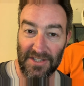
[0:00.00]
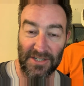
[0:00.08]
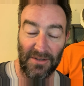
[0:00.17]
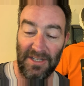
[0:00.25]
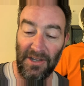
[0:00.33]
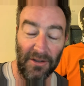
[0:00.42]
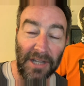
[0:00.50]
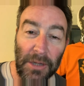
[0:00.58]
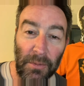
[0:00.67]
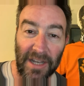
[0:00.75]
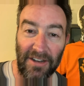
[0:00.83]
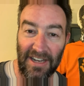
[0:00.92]
So the only
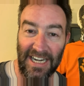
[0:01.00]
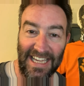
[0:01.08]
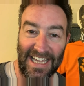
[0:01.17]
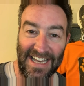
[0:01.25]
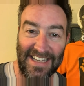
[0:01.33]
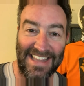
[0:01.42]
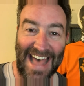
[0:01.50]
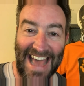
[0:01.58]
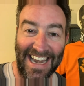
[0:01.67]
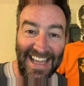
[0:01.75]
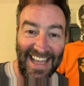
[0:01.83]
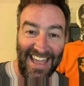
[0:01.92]
way you're going to get
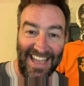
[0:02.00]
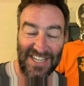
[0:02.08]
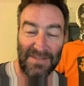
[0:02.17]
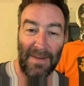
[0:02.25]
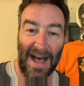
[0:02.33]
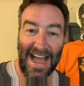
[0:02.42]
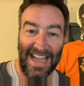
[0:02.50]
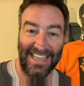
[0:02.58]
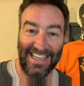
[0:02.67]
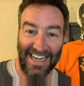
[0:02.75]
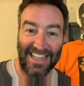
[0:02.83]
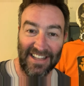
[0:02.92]
that is by
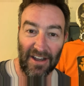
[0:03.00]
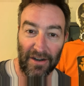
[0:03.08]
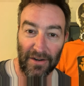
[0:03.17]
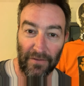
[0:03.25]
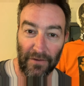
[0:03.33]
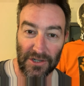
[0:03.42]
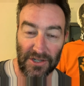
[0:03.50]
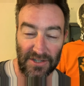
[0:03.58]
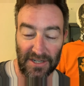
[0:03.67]
getting the audio version.